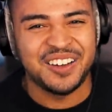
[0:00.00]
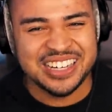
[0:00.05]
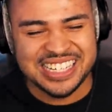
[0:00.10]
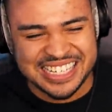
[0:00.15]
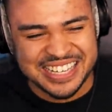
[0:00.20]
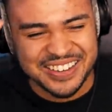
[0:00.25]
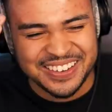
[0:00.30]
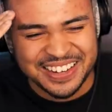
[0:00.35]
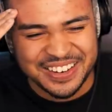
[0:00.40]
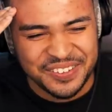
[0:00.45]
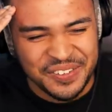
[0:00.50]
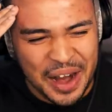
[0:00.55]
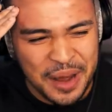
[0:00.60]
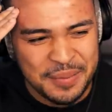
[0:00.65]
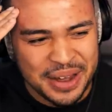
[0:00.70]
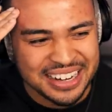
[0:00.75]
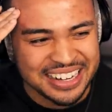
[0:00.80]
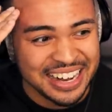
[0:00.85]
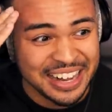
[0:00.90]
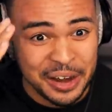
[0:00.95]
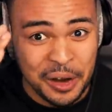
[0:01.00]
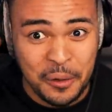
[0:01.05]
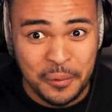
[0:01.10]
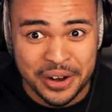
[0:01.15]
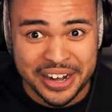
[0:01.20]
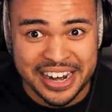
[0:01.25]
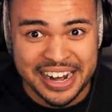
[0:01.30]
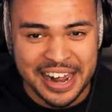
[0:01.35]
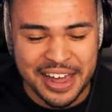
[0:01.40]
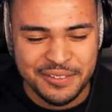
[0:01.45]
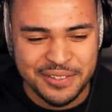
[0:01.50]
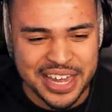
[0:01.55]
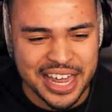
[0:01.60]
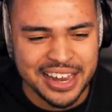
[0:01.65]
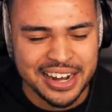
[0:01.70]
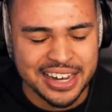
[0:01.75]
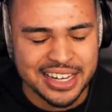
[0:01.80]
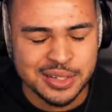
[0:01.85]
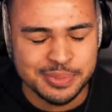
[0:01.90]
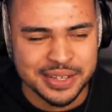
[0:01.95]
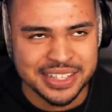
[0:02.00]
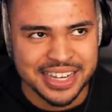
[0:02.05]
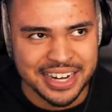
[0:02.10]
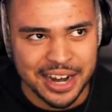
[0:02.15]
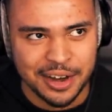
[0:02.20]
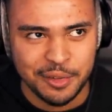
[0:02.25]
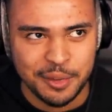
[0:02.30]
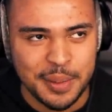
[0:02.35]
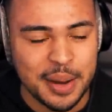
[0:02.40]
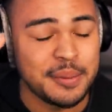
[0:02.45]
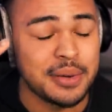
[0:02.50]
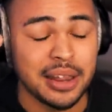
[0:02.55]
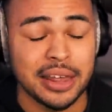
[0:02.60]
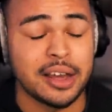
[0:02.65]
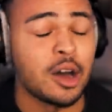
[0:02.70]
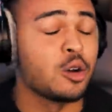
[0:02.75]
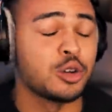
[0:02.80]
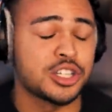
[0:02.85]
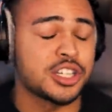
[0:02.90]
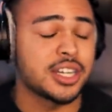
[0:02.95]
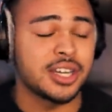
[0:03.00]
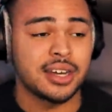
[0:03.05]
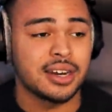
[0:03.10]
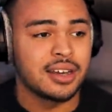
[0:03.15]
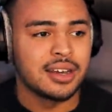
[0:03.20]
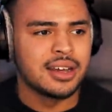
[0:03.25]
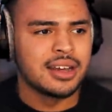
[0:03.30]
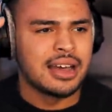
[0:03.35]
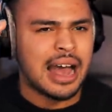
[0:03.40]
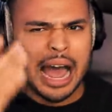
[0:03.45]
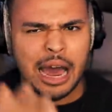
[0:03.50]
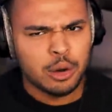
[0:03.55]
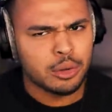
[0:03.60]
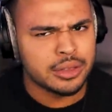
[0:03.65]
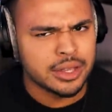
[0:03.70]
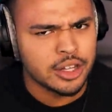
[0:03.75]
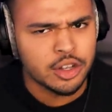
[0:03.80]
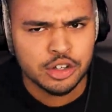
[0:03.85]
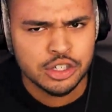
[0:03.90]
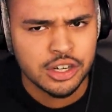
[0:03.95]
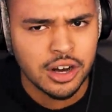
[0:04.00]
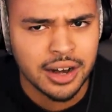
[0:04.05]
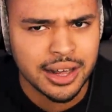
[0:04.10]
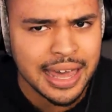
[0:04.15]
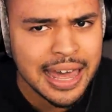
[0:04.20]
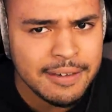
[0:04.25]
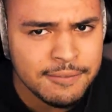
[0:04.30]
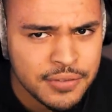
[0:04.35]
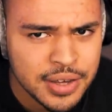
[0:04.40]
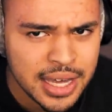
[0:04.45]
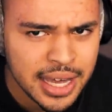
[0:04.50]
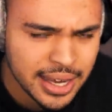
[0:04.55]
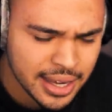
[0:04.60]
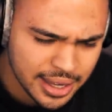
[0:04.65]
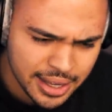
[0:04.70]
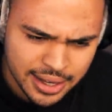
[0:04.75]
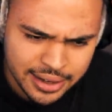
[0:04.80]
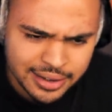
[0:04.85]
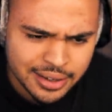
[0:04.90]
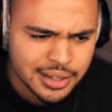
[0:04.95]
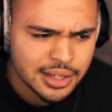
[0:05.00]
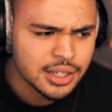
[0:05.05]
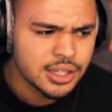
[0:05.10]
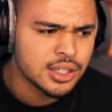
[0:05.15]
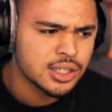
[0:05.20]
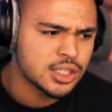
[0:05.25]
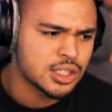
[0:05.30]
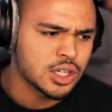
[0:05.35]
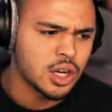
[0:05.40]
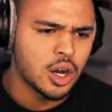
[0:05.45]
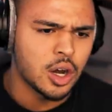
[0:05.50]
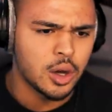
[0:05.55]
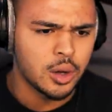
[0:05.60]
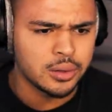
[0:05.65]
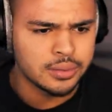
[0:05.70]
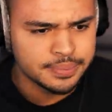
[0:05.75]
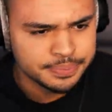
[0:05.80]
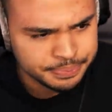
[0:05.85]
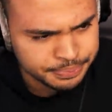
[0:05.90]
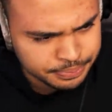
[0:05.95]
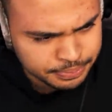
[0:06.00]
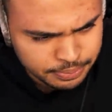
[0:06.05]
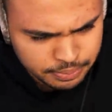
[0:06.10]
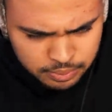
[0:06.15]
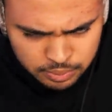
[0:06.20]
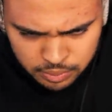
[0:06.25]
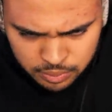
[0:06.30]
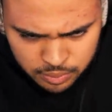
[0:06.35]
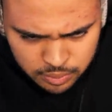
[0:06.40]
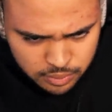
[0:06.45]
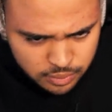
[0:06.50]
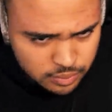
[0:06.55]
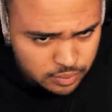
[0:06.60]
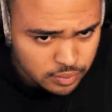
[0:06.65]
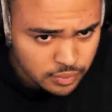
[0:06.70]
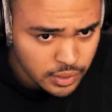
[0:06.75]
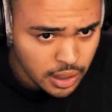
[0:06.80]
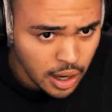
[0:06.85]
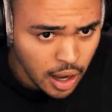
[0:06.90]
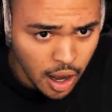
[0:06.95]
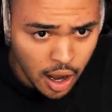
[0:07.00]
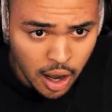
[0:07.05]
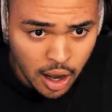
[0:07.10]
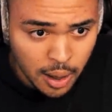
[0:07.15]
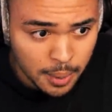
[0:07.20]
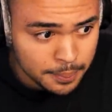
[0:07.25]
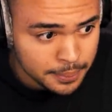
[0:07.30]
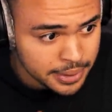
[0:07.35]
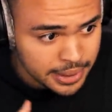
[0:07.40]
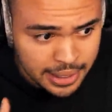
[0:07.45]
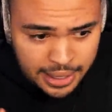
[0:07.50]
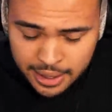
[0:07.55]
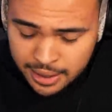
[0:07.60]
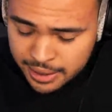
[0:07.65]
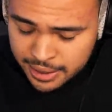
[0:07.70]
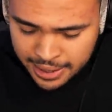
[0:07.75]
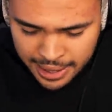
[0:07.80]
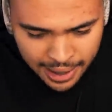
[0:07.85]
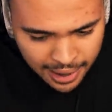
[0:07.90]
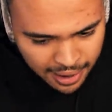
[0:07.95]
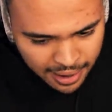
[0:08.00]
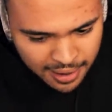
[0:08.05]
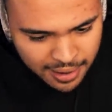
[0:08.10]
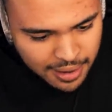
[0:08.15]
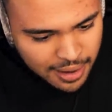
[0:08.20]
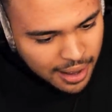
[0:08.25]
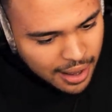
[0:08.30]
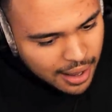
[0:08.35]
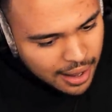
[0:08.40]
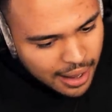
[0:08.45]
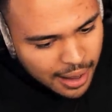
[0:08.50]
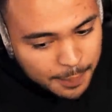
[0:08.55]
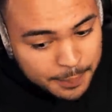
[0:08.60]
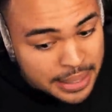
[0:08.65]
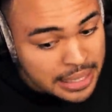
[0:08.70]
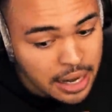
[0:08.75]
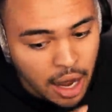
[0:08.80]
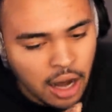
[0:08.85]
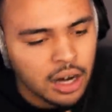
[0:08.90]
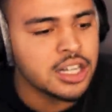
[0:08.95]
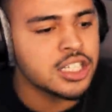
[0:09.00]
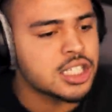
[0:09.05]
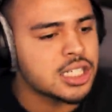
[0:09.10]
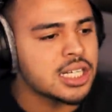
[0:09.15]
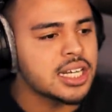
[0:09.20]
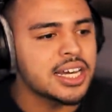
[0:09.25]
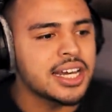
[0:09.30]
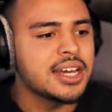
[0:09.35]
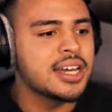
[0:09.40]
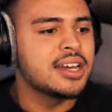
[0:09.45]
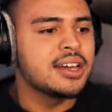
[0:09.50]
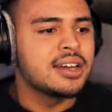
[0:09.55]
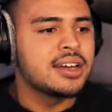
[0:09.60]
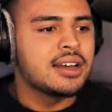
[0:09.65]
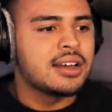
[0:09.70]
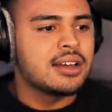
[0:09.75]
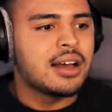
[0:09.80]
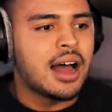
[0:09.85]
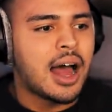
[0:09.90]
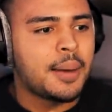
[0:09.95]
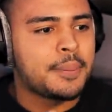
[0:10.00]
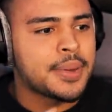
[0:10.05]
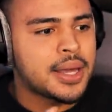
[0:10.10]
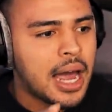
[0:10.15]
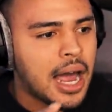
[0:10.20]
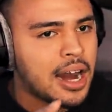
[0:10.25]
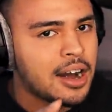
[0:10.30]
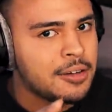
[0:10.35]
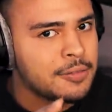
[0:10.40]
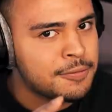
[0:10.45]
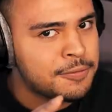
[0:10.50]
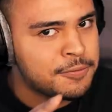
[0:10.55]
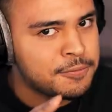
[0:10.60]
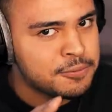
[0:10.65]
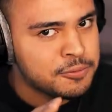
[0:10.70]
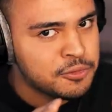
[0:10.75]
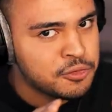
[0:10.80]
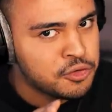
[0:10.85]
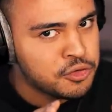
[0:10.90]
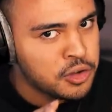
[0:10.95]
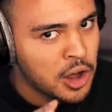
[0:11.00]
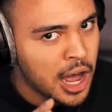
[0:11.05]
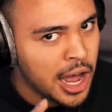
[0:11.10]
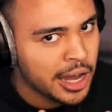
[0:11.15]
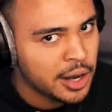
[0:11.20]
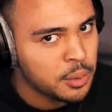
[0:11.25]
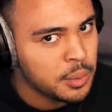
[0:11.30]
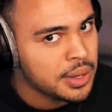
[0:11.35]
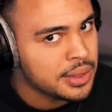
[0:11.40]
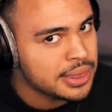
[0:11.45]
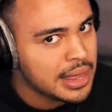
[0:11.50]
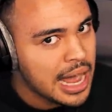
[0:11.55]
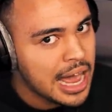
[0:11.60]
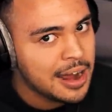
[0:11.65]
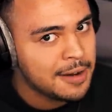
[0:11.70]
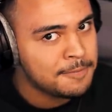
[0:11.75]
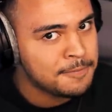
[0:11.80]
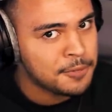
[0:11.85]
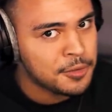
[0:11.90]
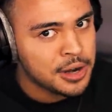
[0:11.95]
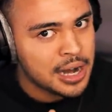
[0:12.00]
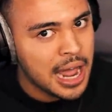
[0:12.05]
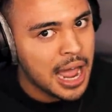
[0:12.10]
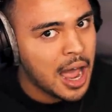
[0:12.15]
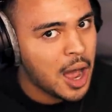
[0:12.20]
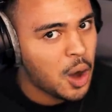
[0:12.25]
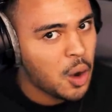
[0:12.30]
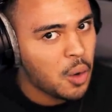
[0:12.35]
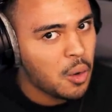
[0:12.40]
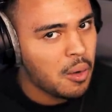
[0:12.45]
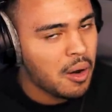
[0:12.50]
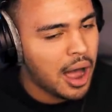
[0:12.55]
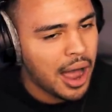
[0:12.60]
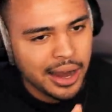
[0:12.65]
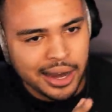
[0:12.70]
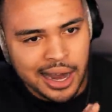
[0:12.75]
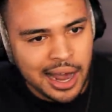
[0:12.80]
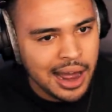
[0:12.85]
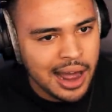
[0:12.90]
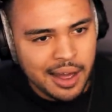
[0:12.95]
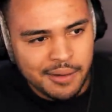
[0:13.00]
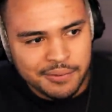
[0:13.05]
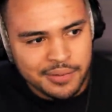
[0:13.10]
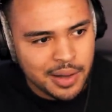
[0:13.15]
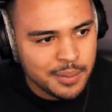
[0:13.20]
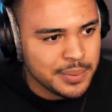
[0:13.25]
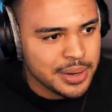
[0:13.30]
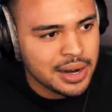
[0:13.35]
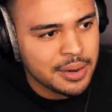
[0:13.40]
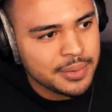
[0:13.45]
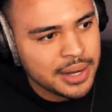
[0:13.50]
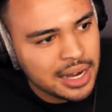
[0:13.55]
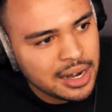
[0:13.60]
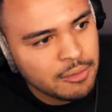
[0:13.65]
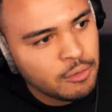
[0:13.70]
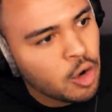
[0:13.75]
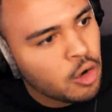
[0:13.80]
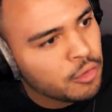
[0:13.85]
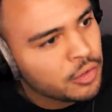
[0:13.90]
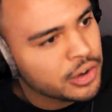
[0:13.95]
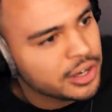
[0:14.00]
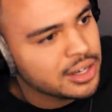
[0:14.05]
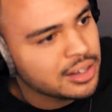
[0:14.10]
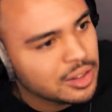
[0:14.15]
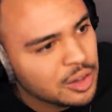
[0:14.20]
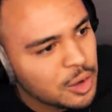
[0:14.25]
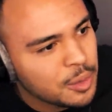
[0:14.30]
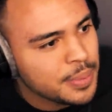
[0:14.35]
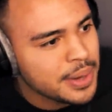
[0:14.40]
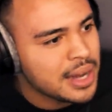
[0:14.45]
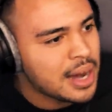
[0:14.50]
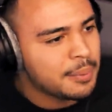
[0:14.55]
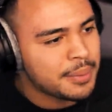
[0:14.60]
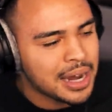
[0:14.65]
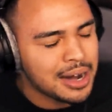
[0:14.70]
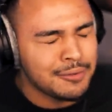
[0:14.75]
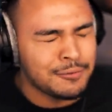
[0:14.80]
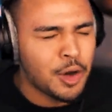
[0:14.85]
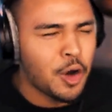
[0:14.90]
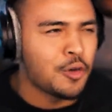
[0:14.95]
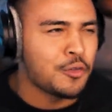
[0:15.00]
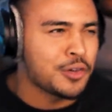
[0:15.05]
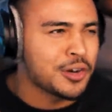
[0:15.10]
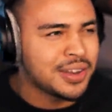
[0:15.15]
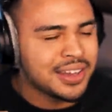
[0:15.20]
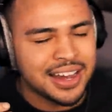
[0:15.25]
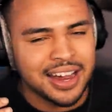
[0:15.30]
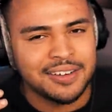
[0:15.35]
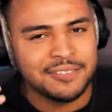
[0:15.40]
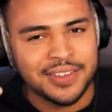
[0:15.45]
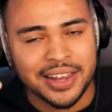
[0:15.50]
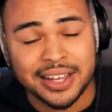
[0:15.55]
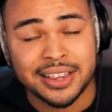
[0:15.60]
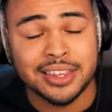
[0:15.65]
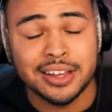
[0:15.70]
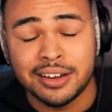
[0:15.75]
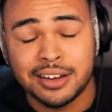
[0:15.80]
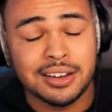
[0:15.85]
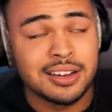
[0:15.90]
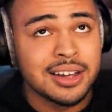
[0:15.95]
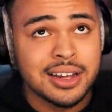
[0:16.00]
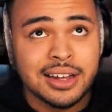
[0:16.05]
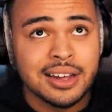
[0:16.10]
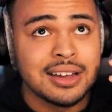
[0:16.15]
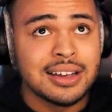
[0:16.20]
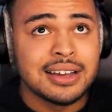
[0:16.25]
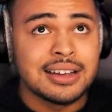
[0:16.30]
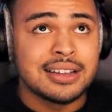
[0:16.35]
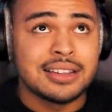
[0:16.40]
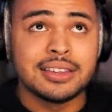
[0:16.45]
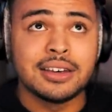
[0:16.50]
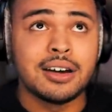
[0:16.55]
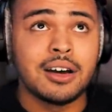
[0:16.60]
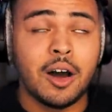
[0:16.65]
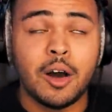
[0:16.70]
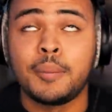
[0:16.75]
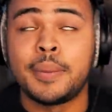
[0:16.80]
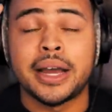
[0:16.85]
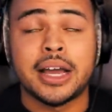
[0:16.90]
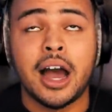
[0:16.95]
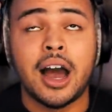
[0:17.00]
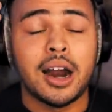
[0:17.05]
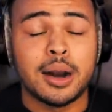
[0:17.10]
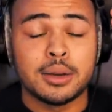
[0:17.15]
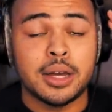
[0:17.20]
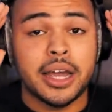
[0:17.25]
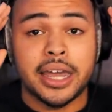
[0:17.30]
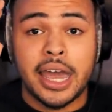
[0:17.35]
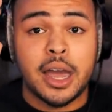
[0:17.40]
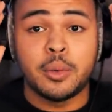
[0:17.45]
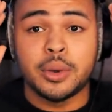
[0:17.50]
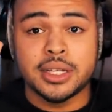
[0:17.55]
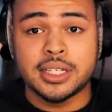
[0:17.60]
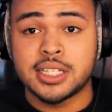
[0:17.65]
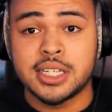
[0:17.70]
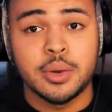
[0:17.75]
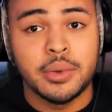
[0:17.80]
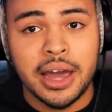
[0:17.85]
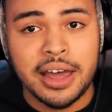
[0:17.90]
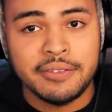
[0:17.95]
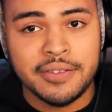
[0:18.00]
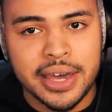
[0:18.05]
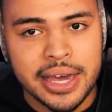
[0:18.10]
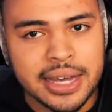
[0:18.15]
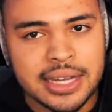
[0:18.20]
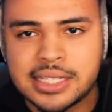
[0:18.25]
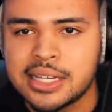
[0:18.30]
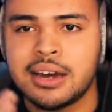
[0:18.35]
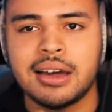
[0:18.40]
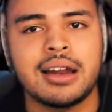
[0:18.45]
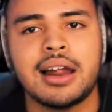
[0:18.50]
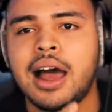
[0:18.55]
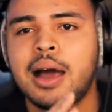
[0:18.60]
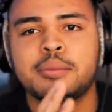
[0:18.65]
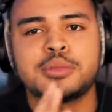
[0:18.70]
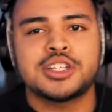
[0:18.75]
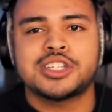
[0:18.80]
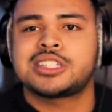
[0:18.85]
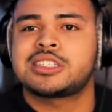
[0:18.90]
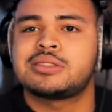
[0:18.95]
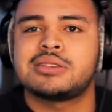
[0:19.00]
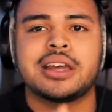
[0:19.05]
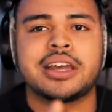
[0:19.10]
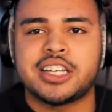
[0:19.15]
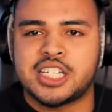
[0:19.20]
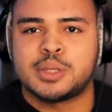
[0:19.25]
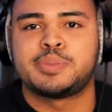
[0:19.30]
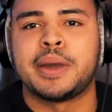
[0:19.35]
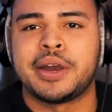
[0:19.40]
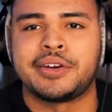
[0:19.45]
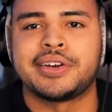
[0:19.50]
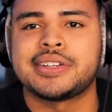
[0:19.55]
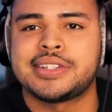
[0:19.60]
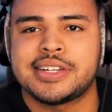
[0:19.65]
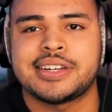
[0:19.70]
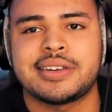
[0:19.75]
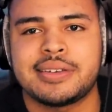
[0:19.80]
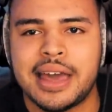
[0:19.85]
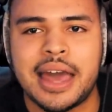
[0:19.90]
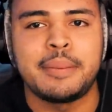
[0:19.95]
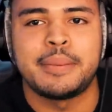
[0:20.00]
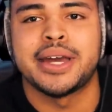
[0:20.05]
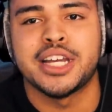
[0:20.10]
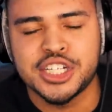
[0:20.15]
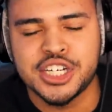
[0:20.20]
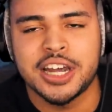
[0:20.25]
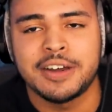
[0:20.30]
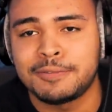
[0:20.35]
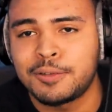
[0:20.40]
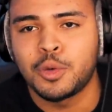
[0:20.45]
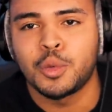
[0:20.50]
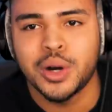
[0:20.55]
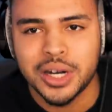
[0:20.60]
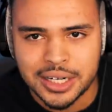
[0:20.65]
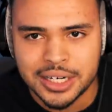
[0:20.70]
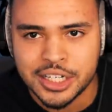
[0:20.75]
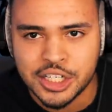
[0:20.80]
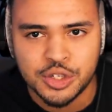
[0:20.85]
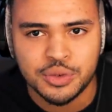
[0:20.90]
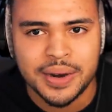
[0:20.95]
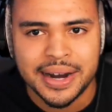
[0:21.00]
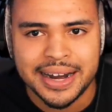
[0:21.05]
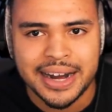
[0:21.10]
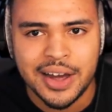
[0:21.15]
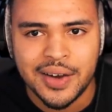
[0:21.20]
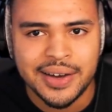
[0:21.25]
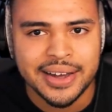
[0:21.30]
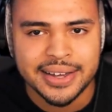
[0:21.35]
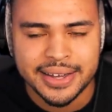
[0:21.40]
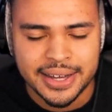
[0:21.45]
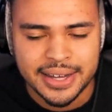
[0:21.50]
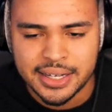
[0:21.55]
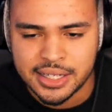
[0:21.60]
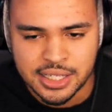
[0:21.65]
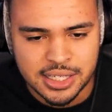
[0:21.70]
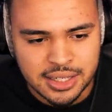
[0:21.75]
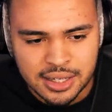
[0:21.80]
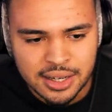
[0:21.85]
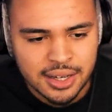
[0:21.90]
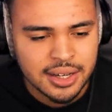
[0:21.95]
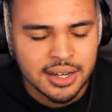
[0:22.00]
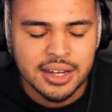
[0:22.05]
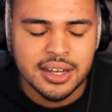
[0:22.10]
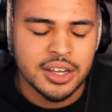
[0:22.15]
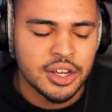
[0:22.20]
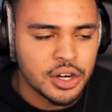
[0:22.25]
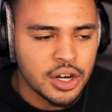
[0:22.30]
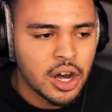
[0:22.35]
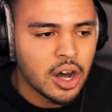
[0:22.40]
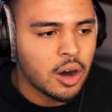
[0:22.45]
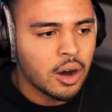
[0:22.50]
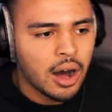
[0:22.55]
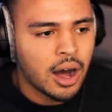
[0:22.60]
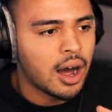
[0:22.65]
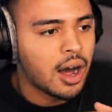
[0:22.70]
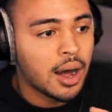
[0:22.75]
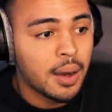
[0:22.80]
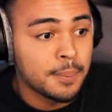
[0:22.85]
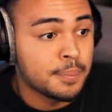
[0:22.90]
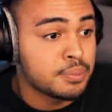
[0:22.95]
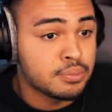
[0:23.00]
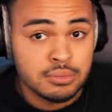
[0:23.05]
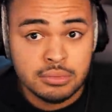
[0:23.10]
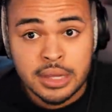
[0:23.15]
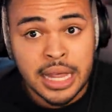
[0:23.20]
I was still in the right mind. I'm like, oh, we're getting MVA next, but then I remembered like, oh shit, I don't think they're starting MVA yet. So, um, yeah, I mean, honestly, I'm kind of fine with that for now. I can't. I, I, mean, I'm kind of over it a little bit. I'm kind of over the kind of like the, the oh my god, I can't wait to see what MVA is out. I'm just experiencing MHA for what it is right now, I guess. You know. Um.